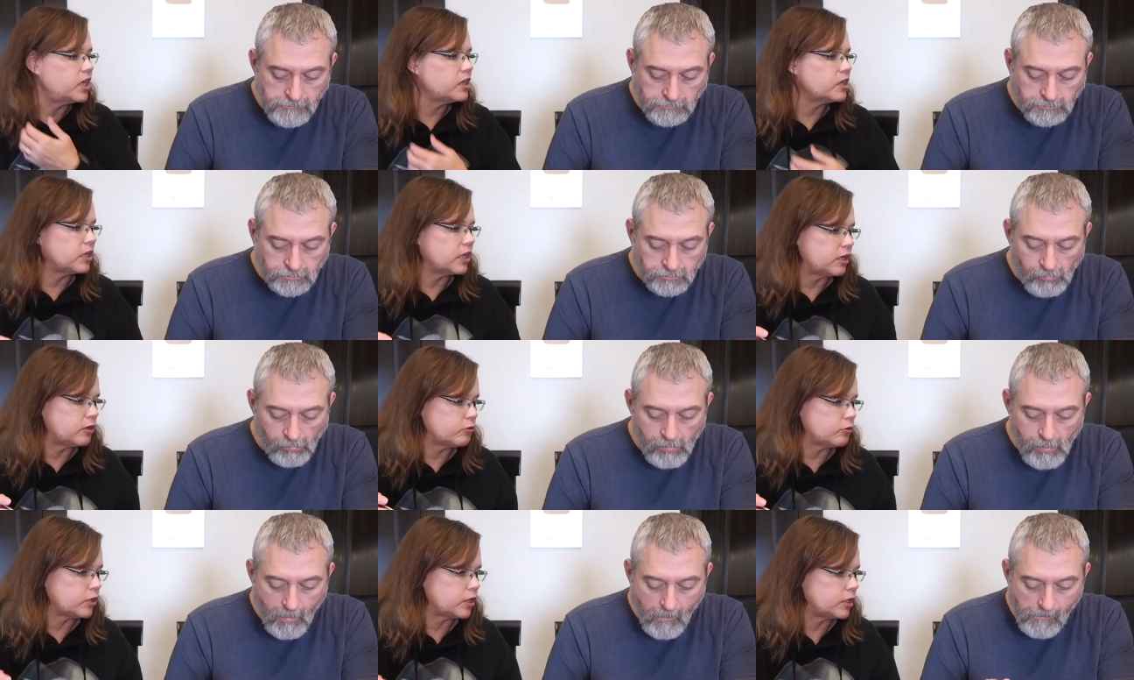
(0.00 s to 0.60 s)
Speaker 1: in
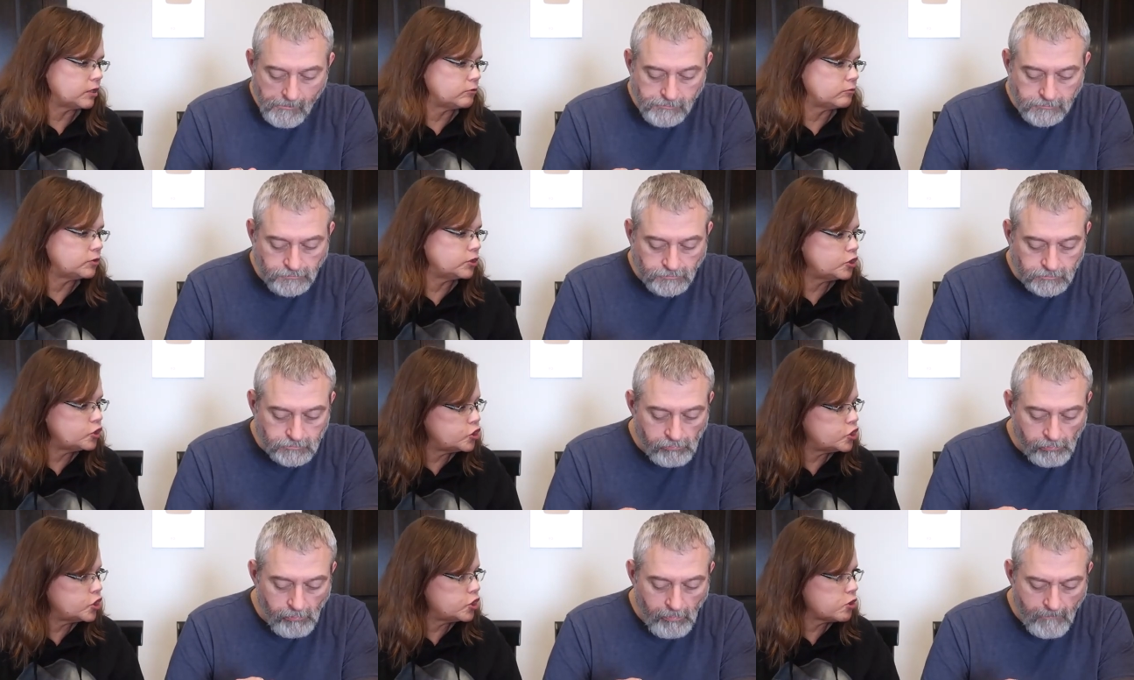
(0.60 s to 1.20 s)
there though.
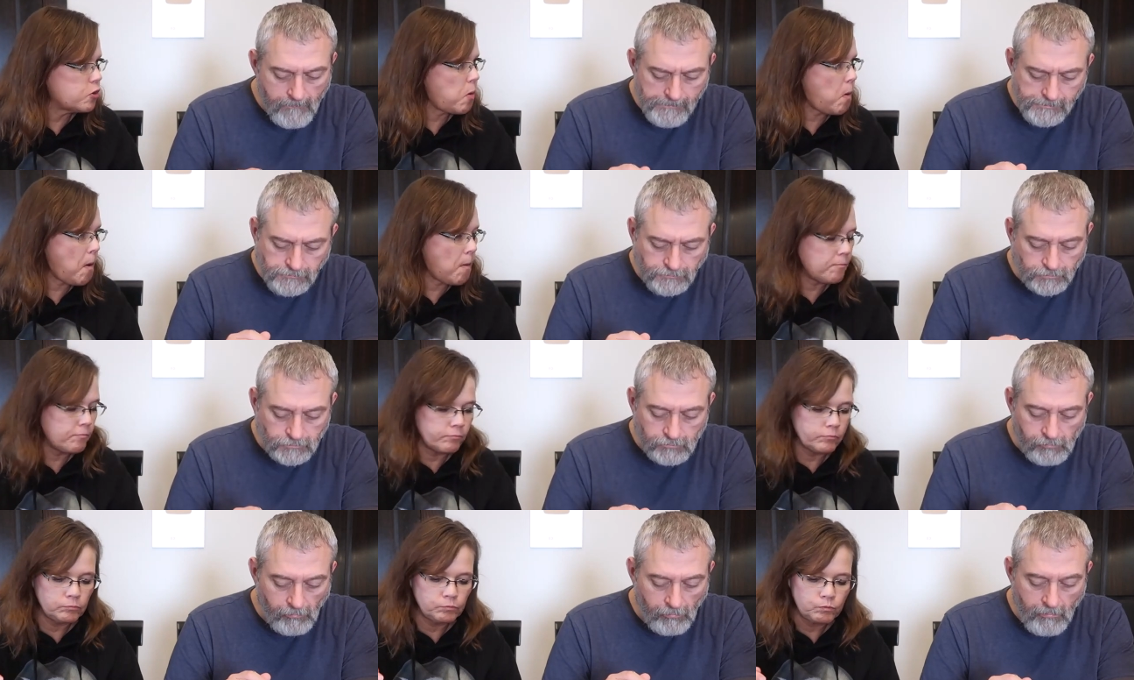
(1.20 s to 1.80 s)
Did you?
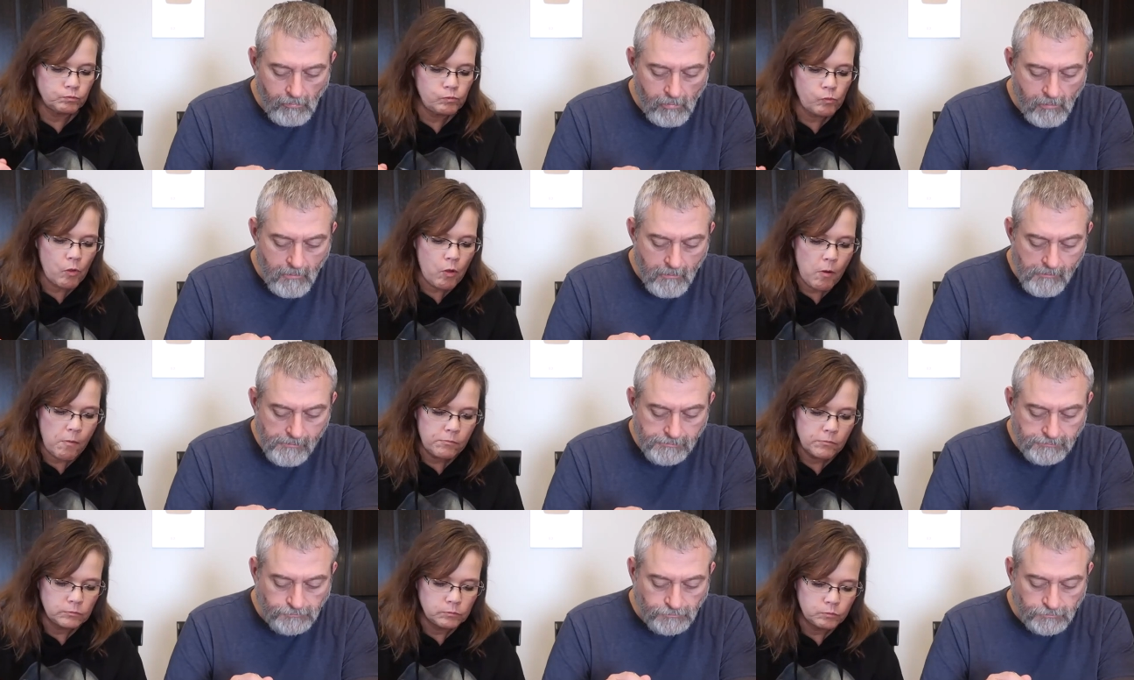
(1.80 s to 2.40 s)
Mm
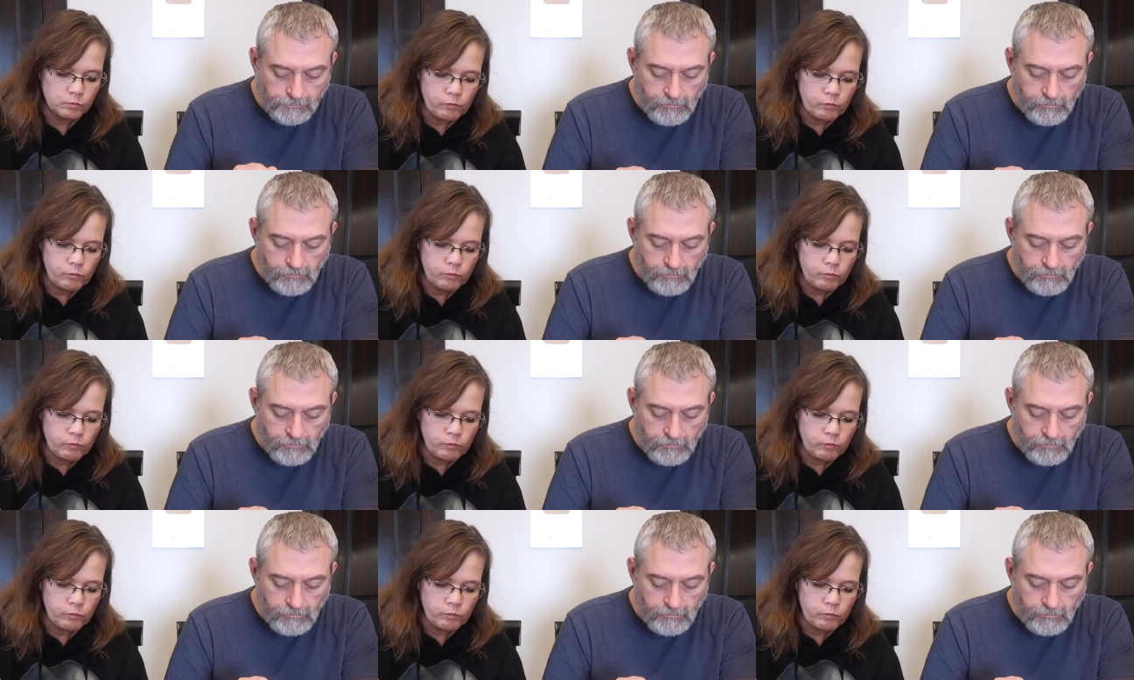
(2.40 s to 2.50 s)
-hmm.